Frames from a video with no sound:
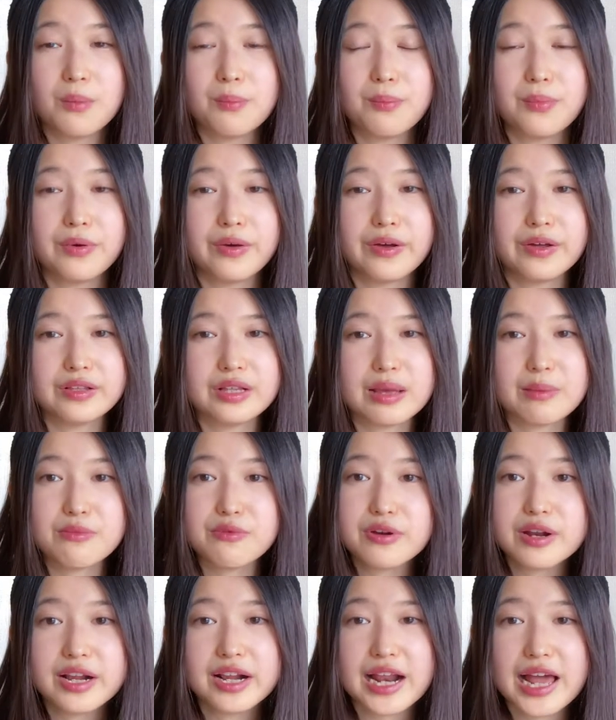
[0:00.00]
But I'm
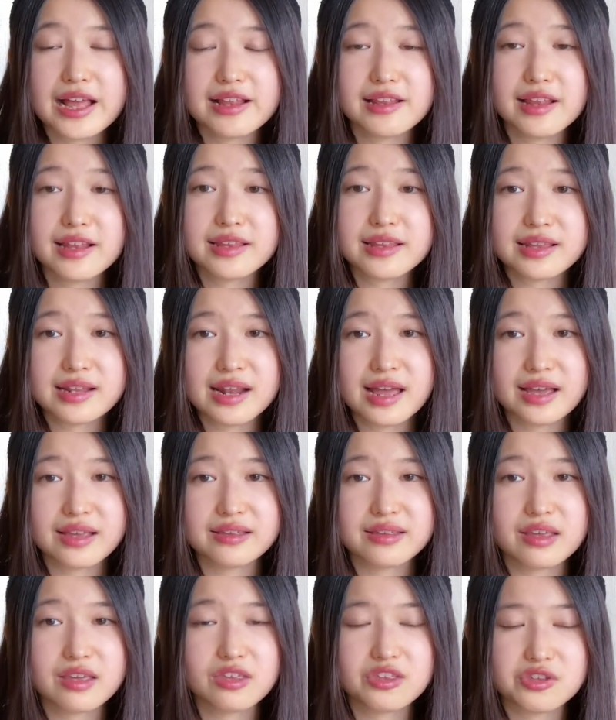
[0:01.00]
really glad that like,
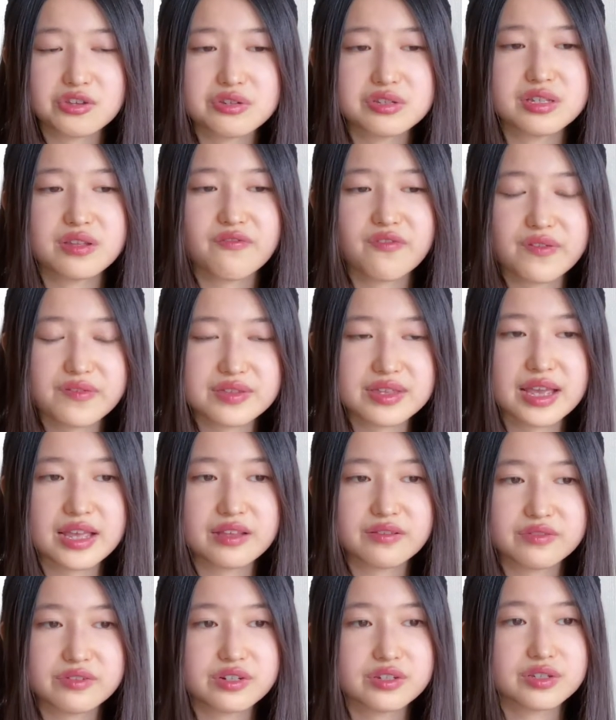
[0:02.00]
they used the 5th
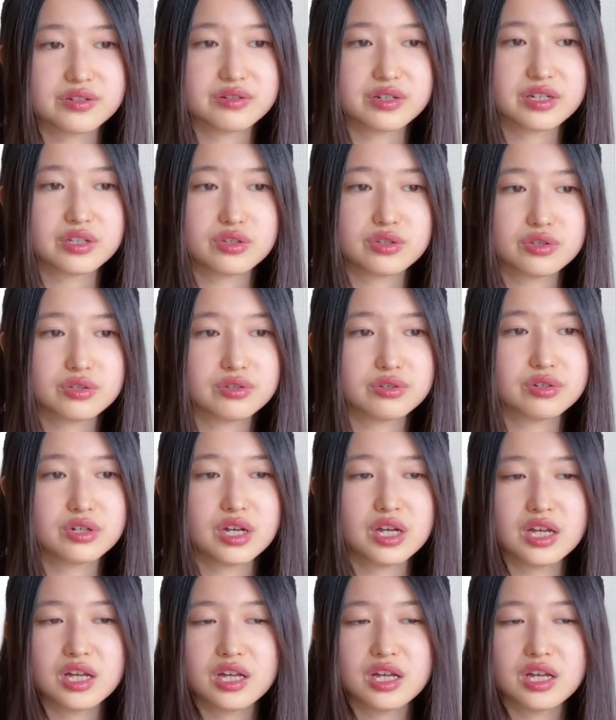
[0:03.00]
anniversary to